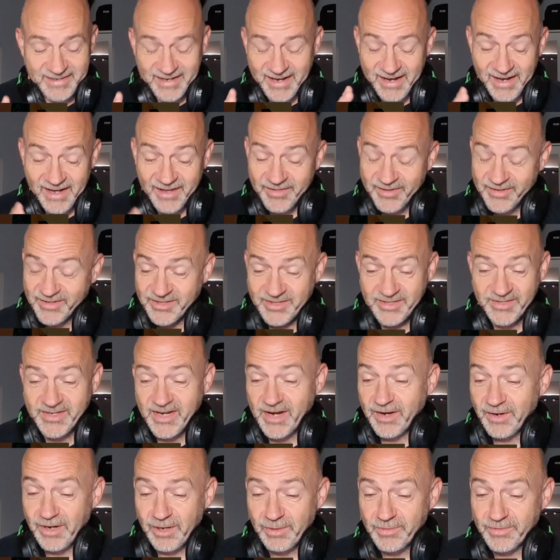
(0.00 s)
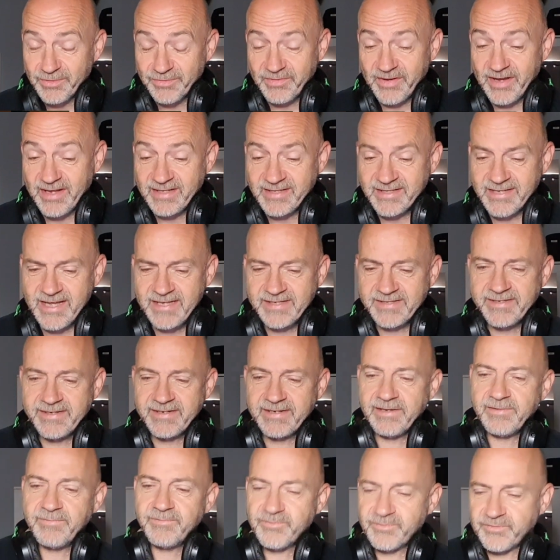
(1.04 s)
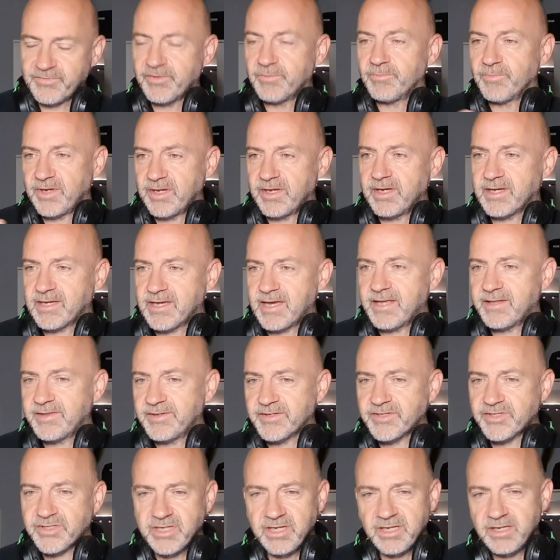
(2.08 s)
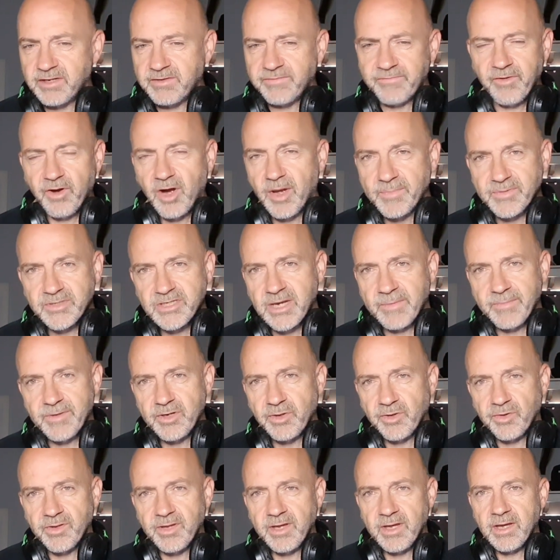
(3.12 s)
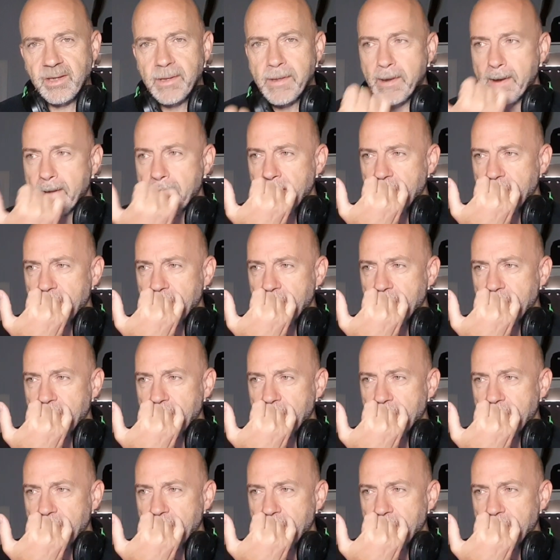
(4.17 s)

Uh, the solo was fantastic for me. Again, the Skynyrd vibes coming on there.